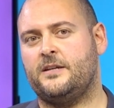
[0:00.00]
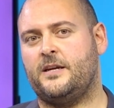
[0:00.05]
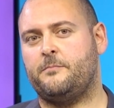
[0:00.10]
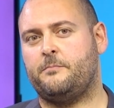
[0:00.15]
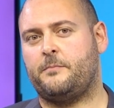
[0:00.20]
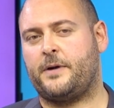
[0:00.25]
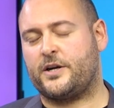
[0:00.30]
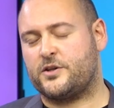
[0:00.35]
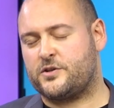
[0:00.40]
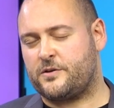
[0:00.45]

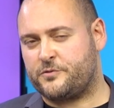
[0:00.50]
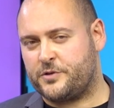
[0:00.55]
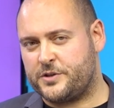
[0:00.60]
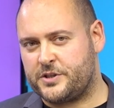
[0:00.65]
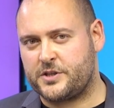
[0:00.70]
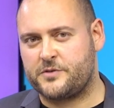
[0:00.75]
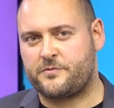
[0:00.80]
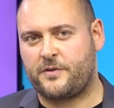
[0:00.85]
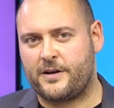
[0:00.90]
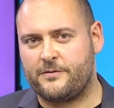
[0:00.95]
Microsoft
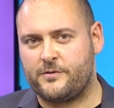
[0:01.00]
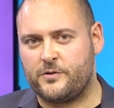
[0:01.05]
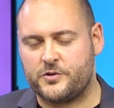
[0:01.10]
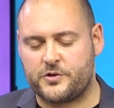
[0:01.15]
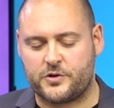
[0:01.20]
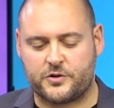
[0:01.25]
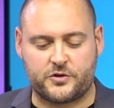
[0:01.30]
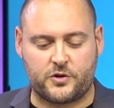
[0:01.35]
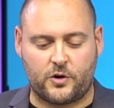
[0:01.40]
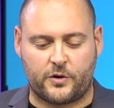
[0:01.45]
365
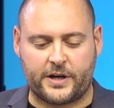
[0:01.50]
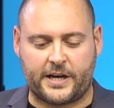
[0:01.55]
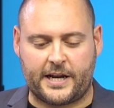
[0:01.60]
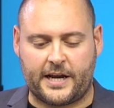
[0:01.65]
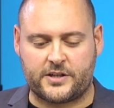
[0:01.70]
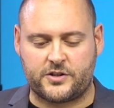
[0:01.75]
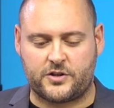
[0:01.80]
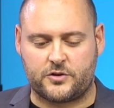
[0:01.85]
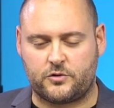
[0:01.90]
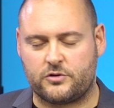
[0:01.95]
users don't get
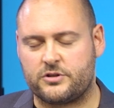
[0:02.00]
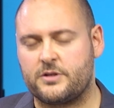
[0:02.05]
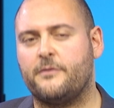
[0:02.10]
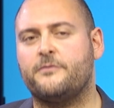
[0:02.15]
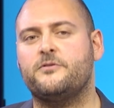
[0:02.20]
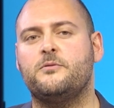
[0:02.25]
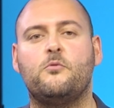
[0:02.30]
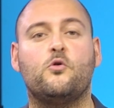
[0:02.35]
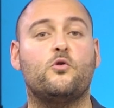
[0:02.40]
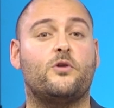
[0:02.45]
access to some of
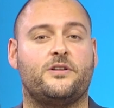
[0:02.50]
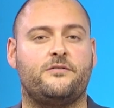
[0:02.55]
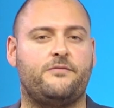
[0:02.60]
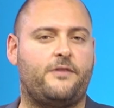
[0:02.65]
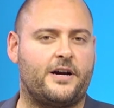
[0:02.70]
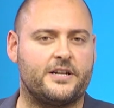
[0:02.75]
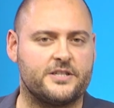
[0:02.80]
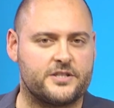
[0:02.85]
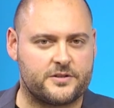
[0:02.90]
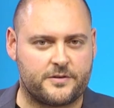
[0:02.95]
the more
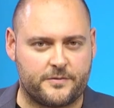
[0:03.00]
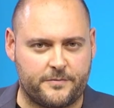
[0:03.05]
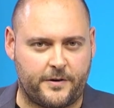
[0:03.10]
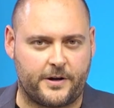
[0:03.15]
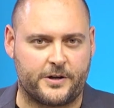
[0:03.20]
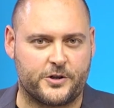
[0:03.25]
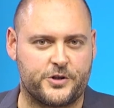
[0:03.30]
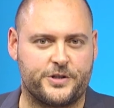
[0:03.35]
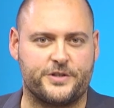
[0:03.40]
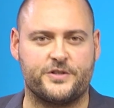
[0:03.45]
advanced
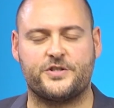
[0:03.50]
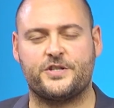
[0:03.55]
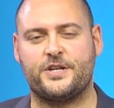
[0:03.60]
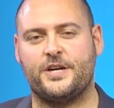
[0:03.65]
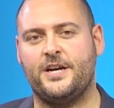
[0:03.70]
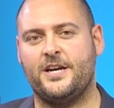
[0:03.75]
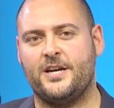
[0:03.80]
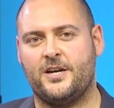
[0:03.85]
functions